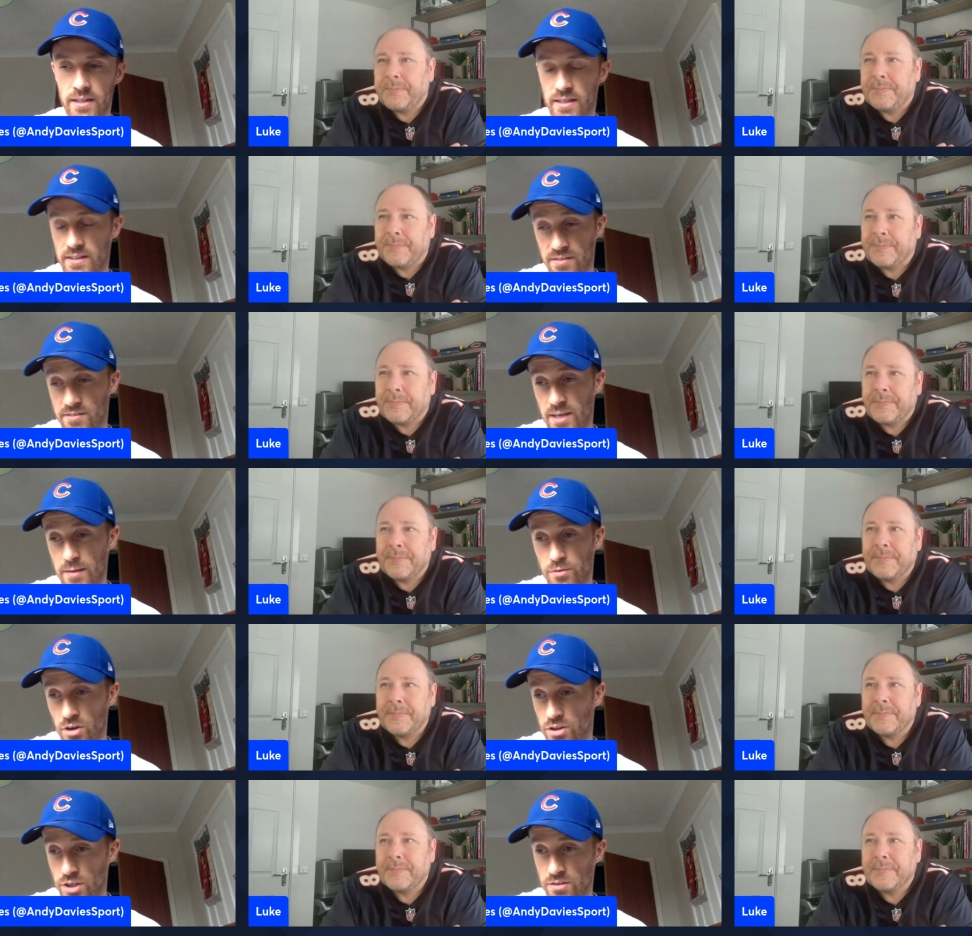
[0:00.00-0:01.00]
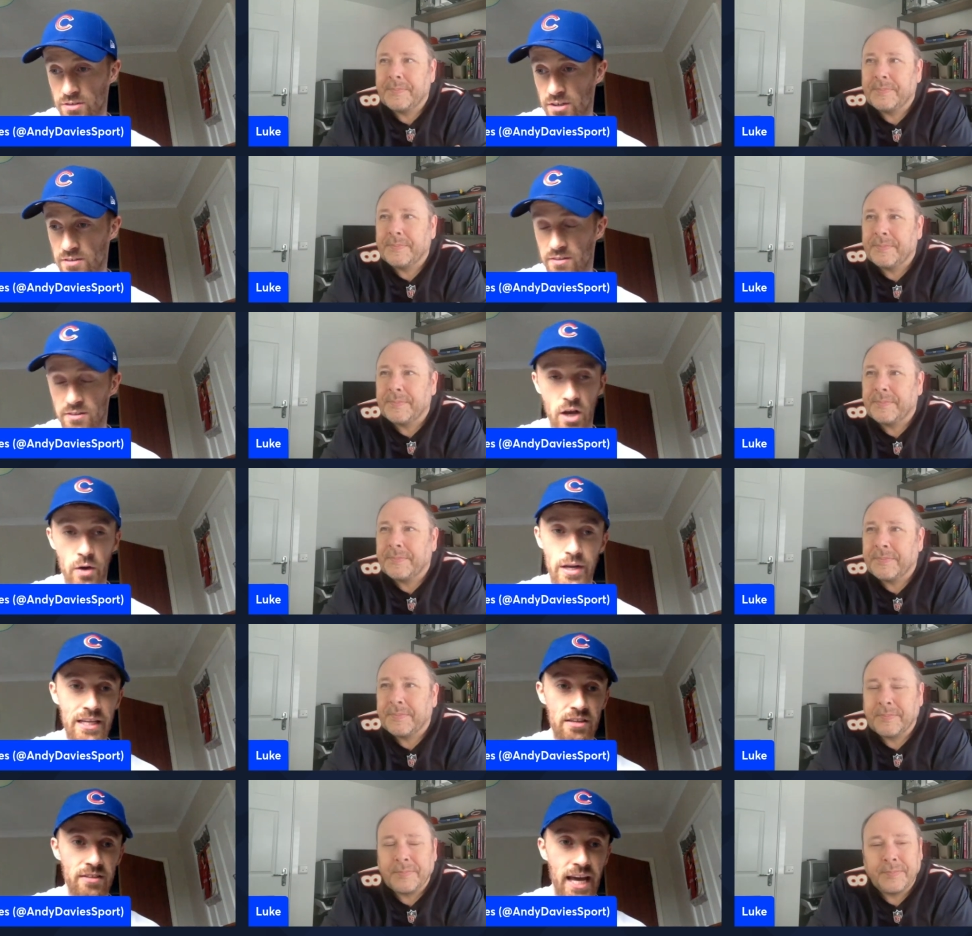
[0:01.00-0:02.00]
Speaker 1: The, the team's got no excuses to go at
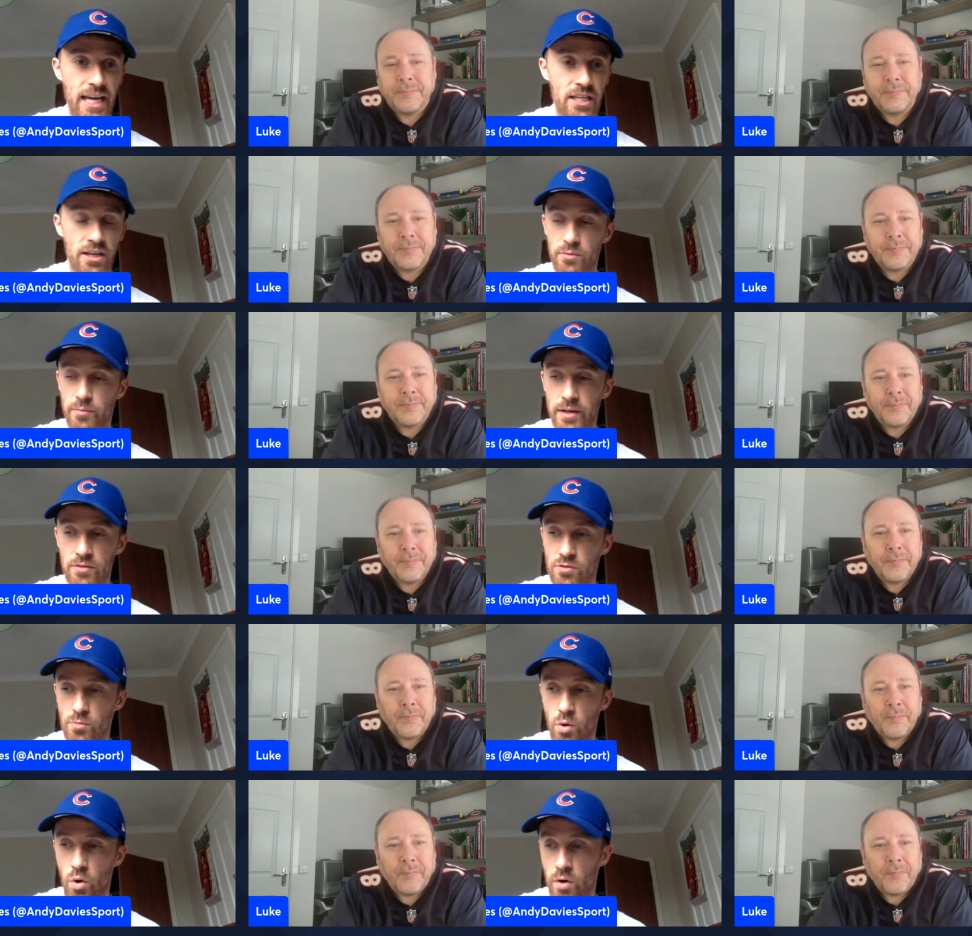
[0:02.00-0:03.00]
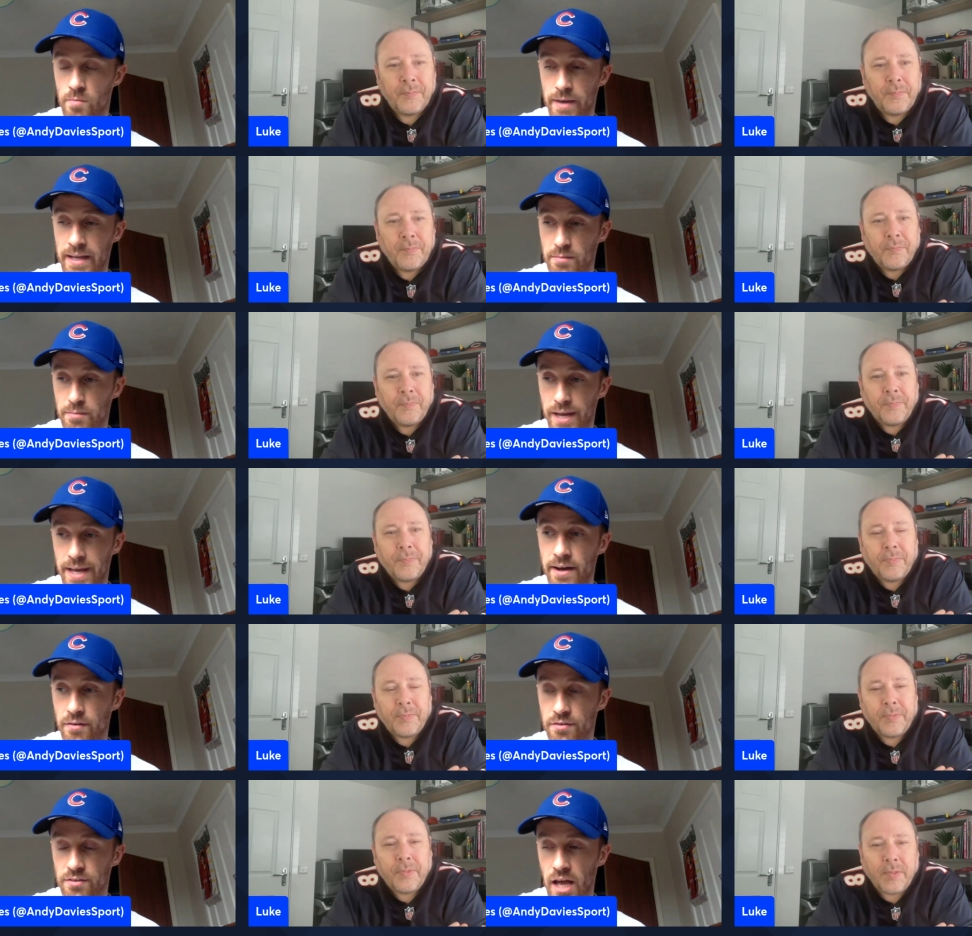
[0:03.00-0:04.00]
least eight, nine wins or more and make the playoffs.